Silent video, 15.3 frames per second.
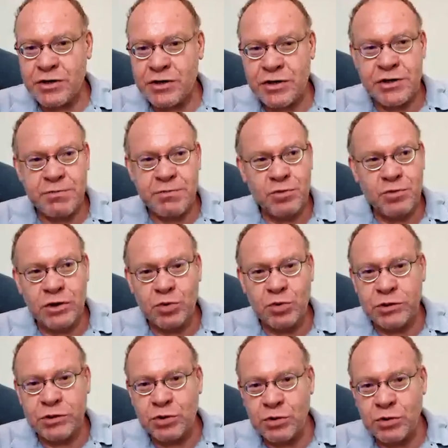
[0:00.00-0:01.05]
We don't want to
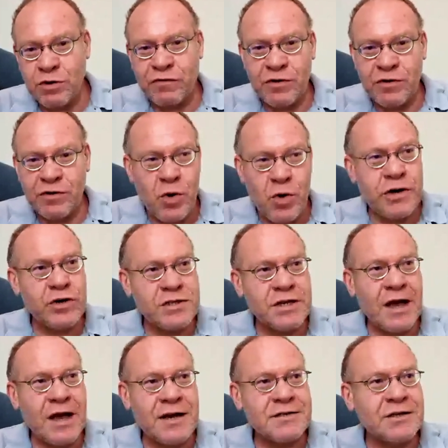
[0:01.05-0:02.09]
go from one risky
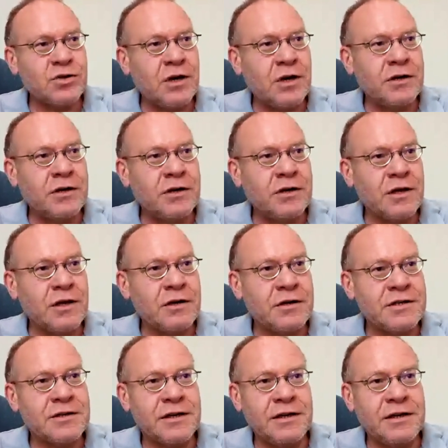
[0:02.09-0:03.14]
asset to another
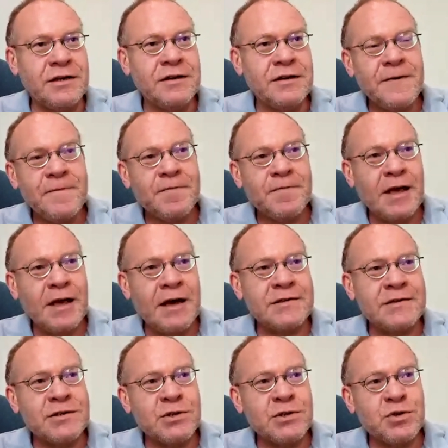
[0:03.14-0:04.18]
risky asset,
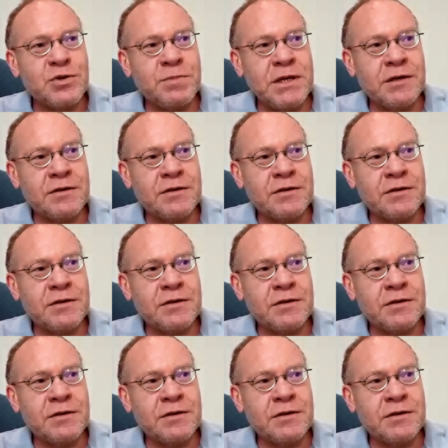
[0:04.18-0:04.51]
so to speak.